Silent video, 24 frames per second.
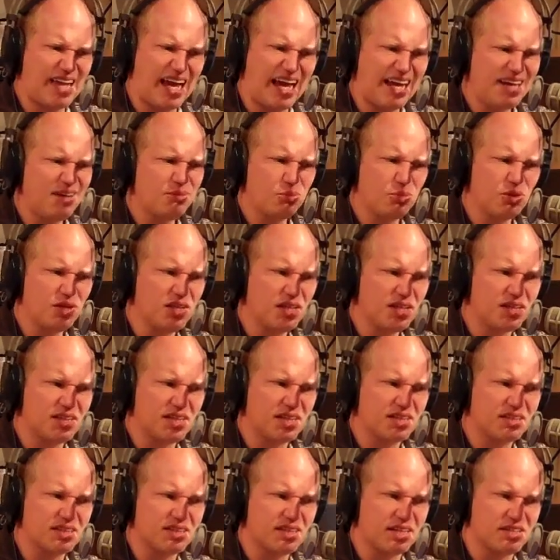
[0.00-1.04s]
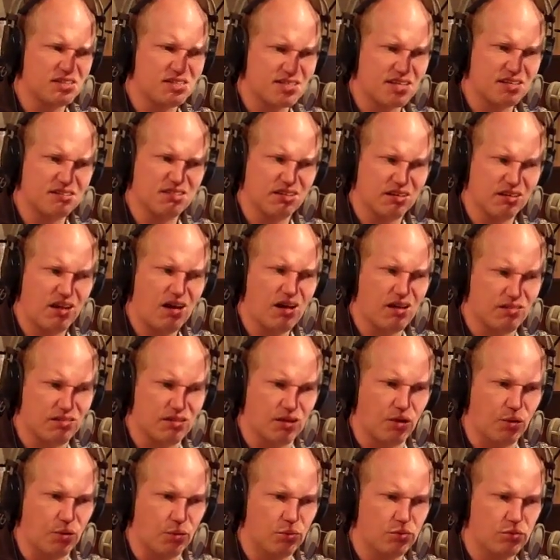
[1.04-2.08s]
I really think that that says a lot
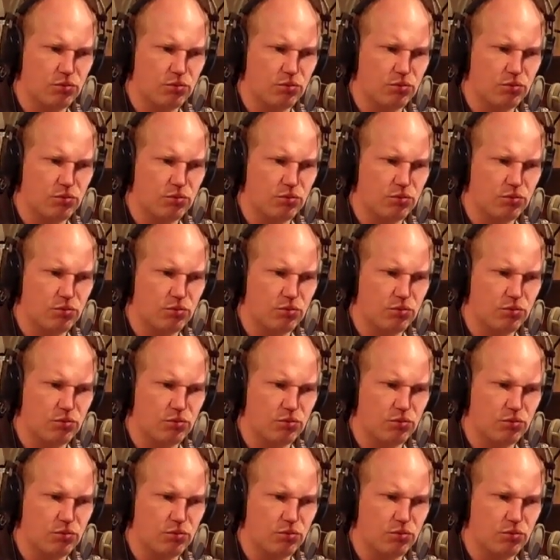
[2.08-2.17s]
though,